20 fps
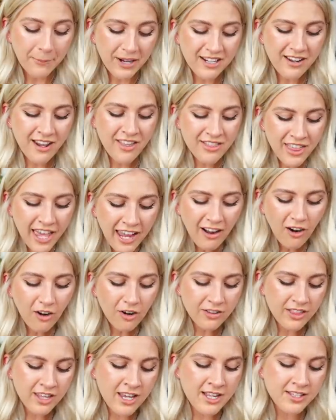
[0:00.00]
But they
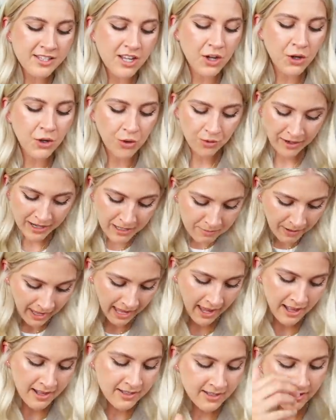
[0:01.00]
are these green
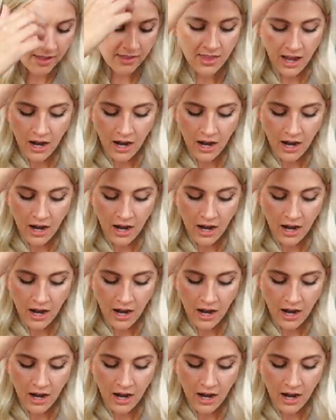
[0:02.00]
pants that